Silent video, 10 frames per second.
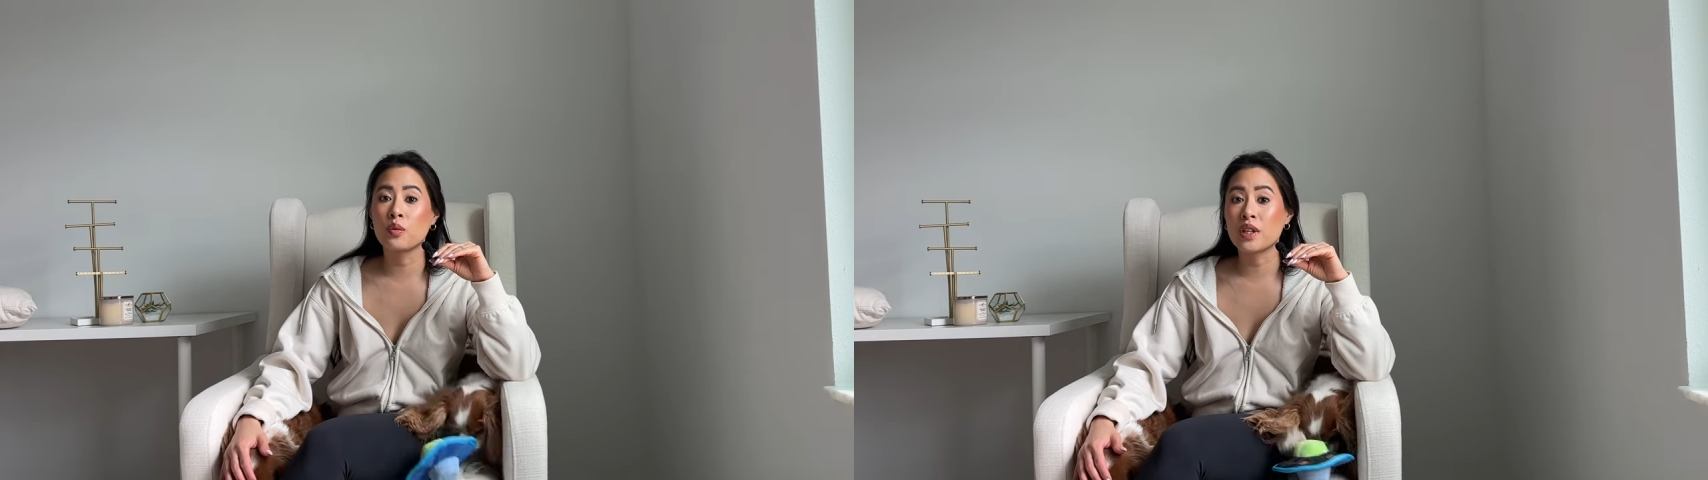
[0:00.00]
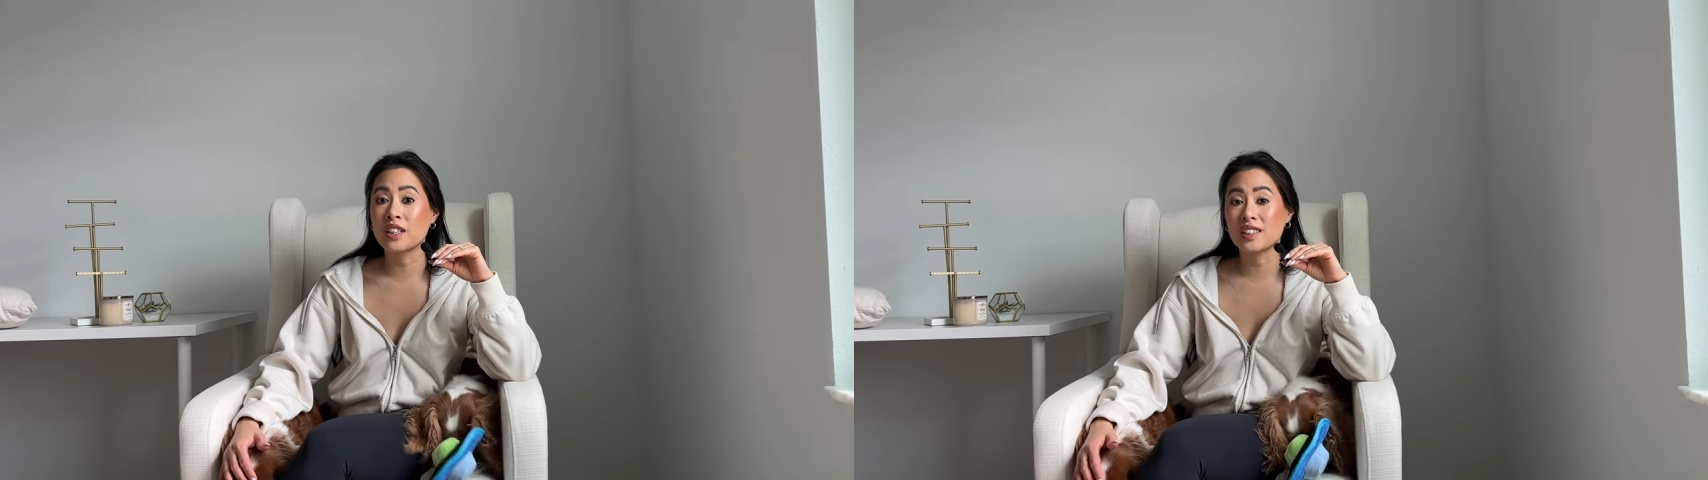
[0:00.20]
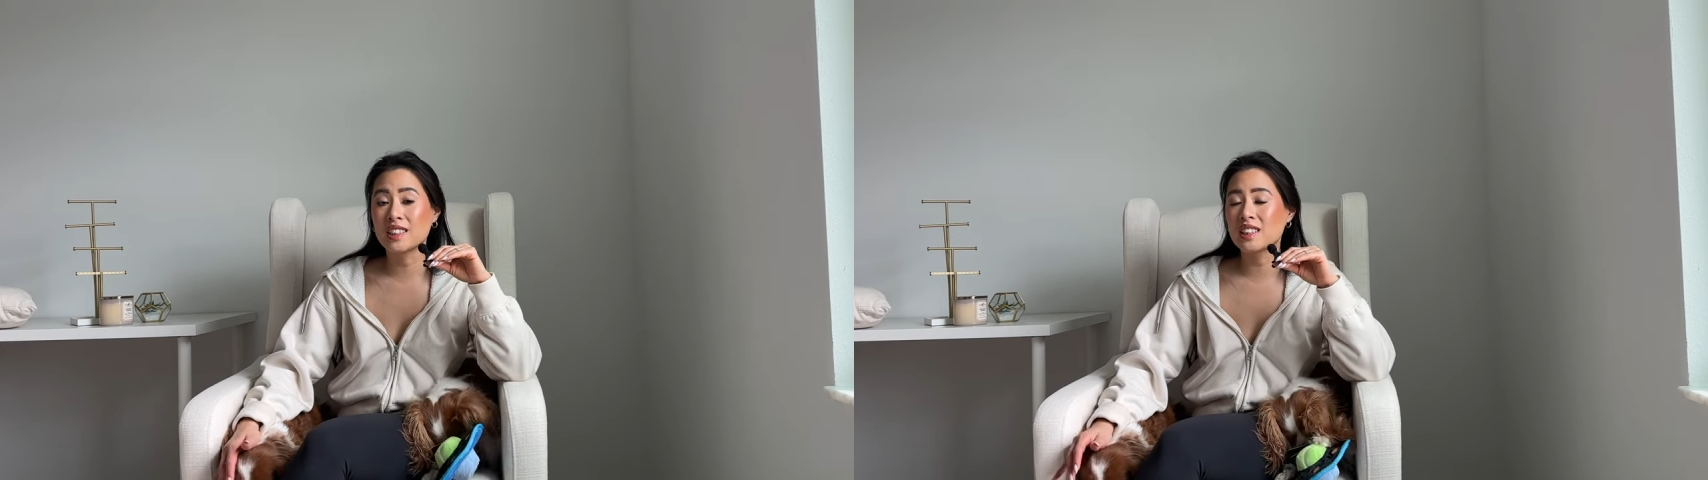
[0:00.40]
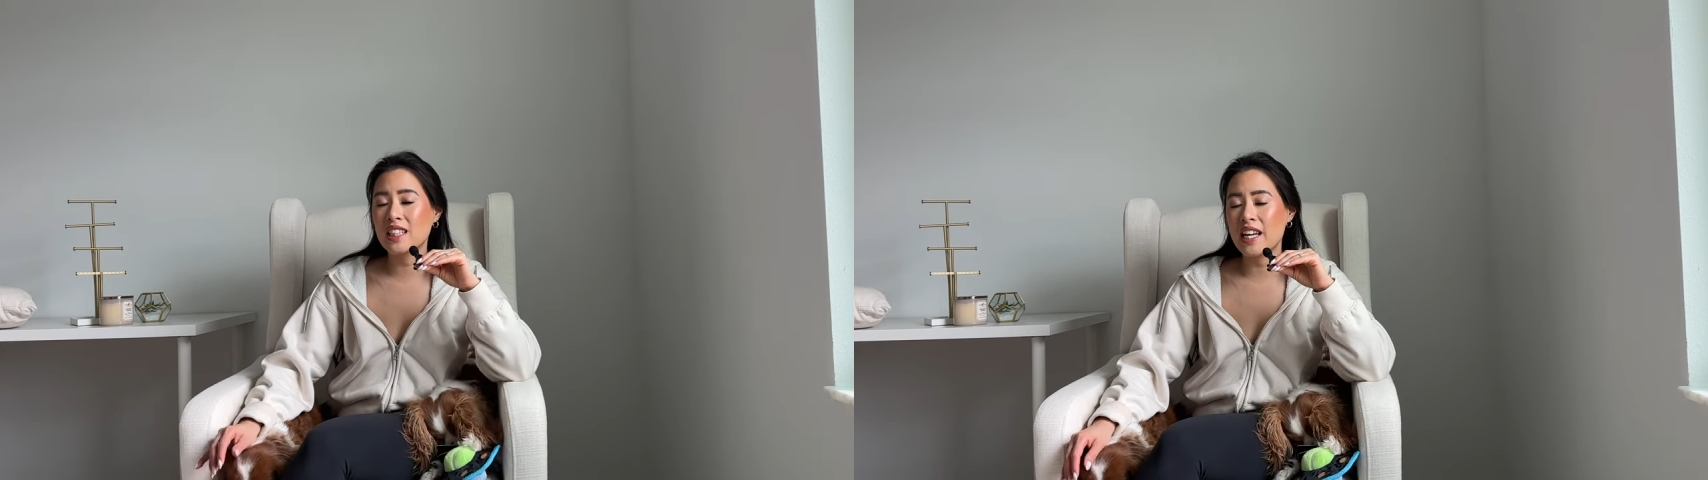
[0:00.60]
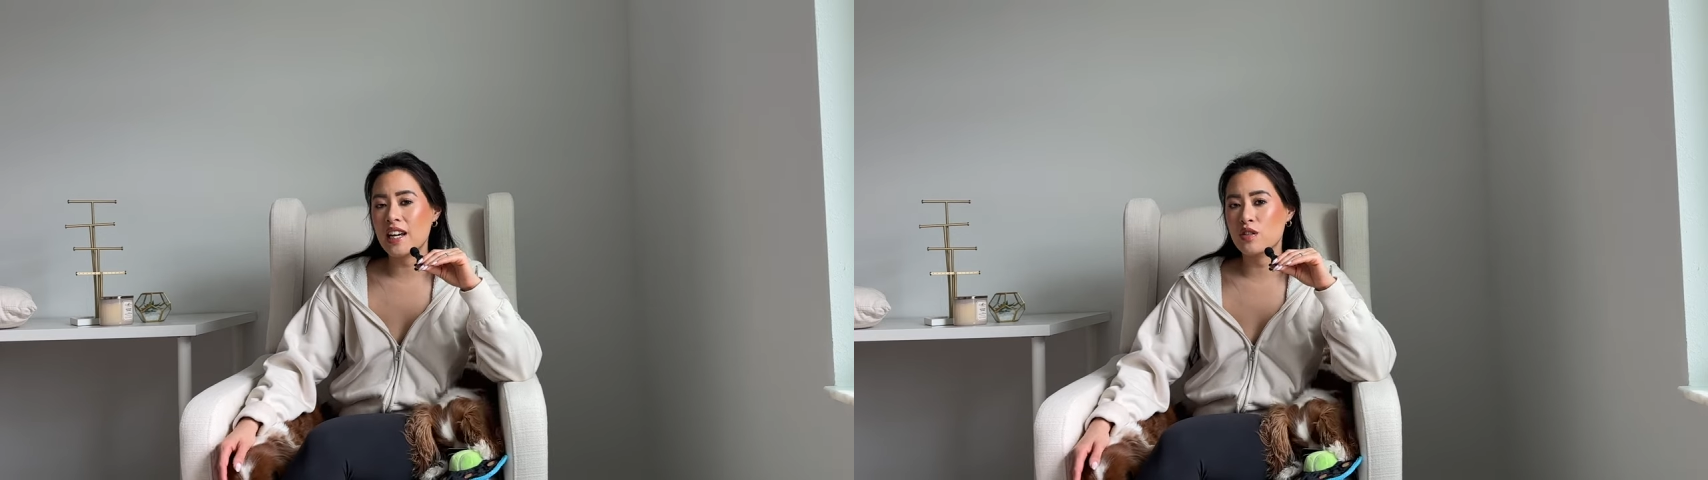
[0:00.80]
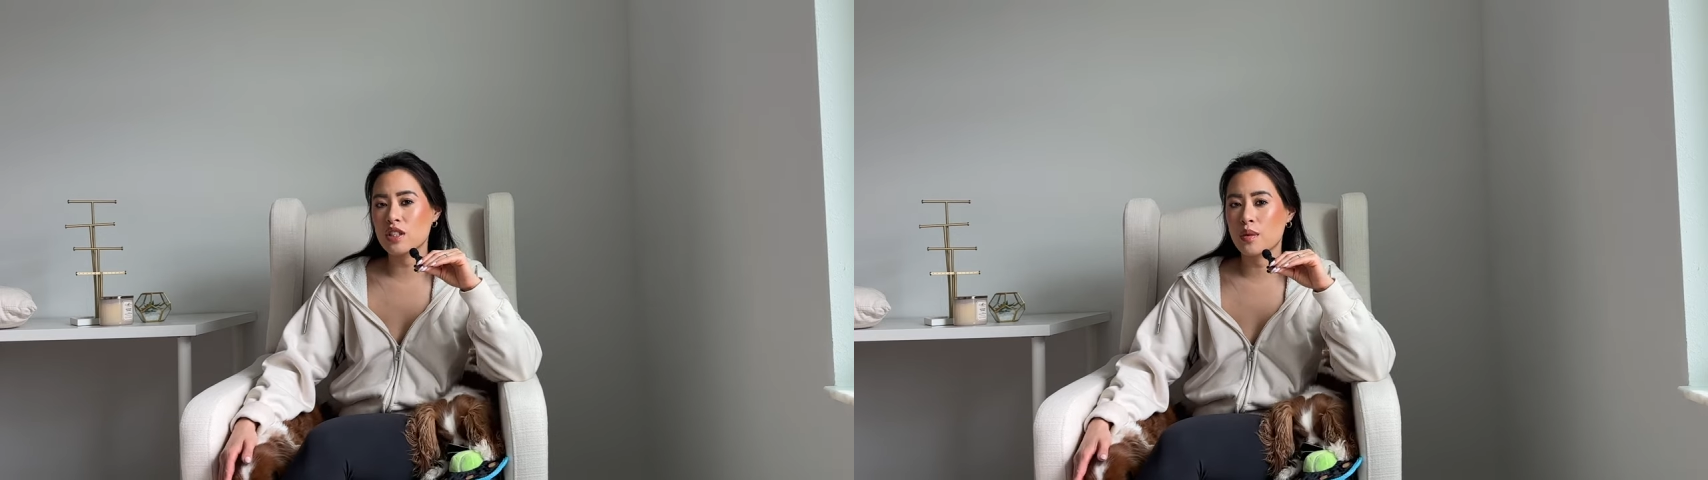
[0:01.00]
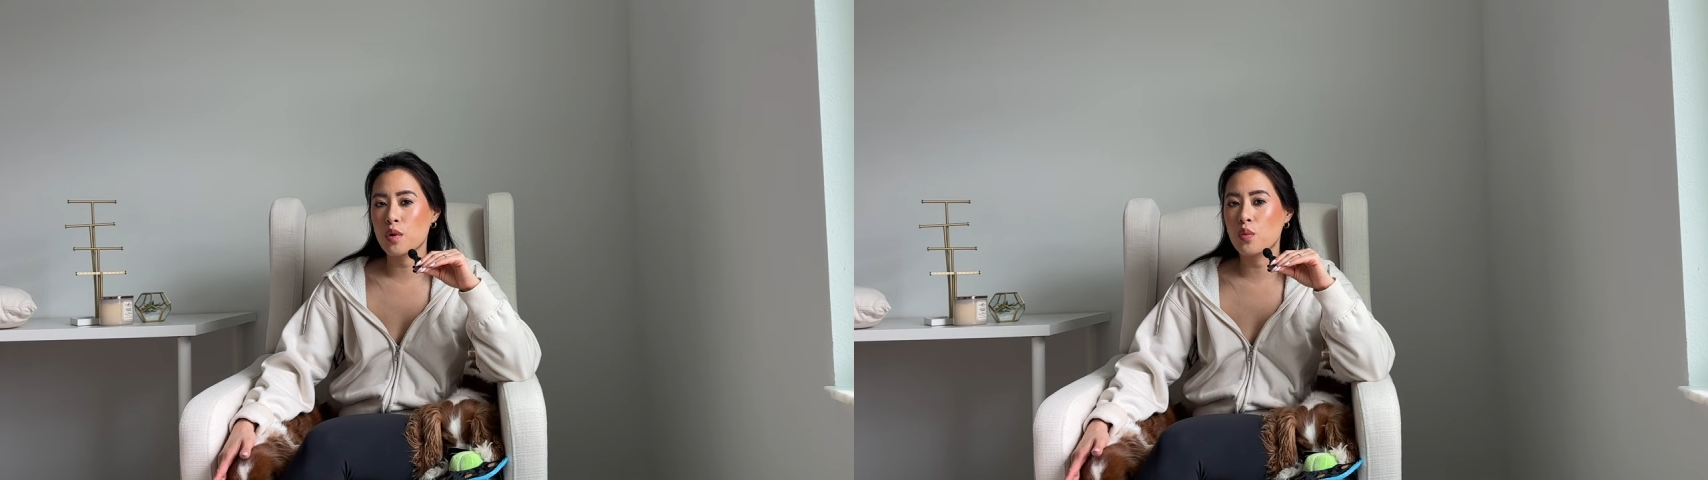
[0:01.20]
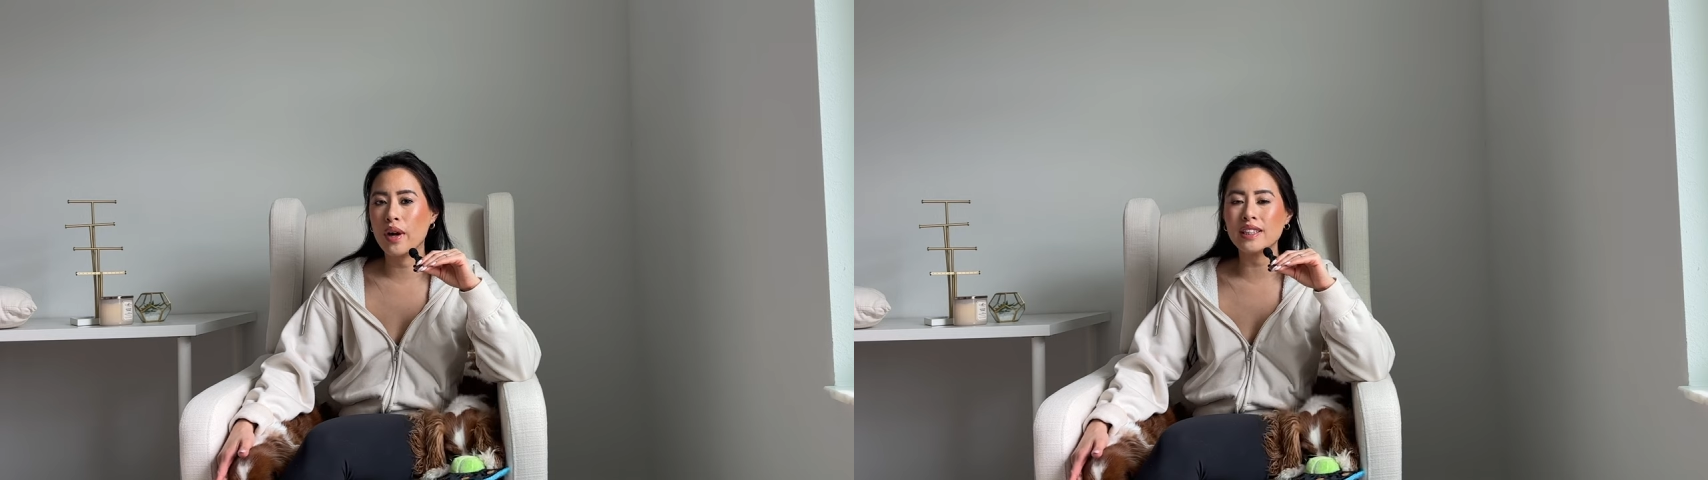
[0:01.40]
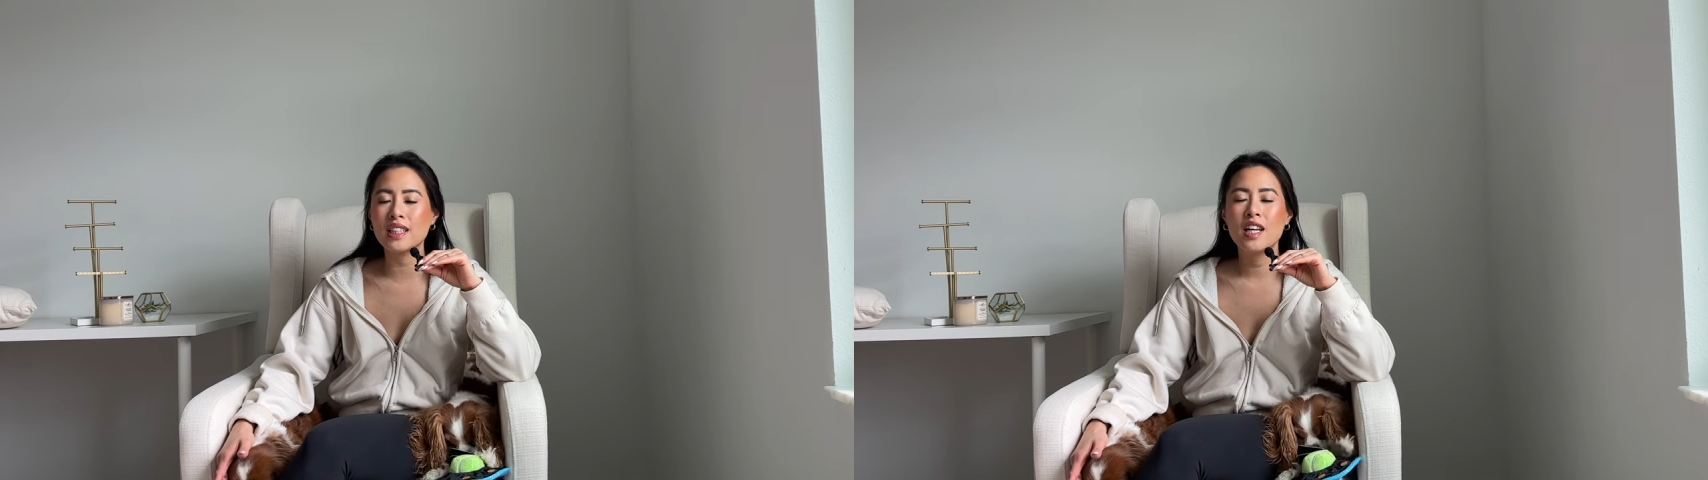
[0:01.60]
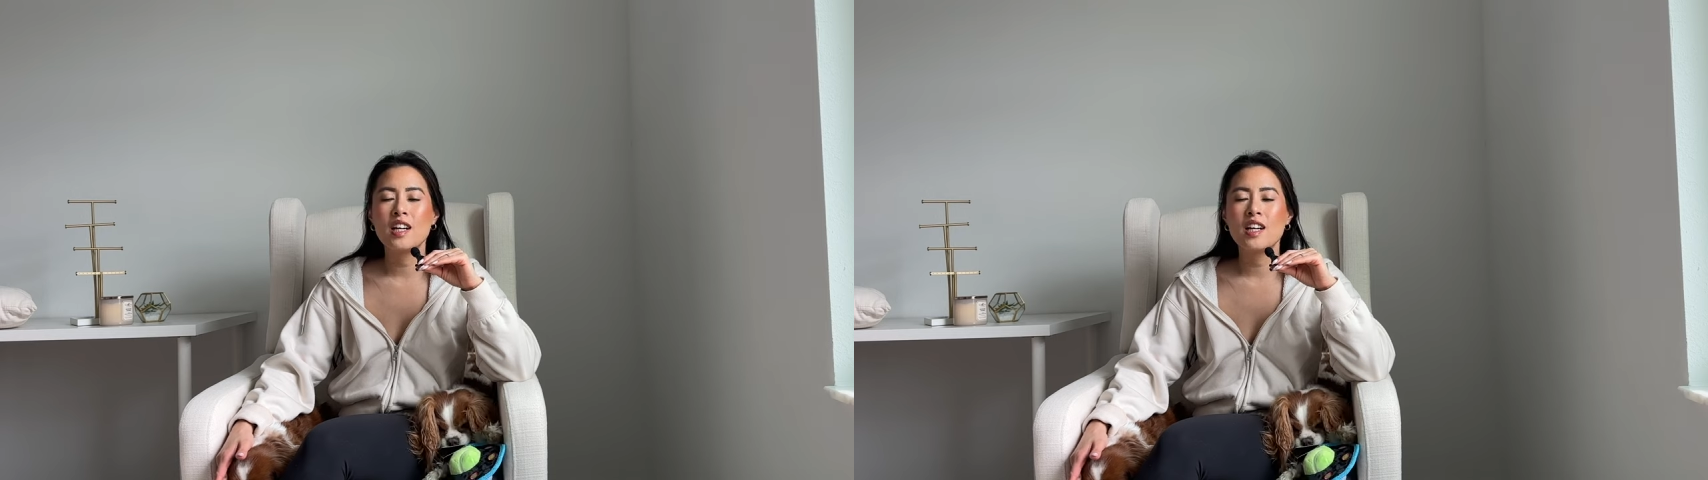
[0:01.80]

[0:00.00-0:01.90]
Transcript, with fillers: we could stay every time we went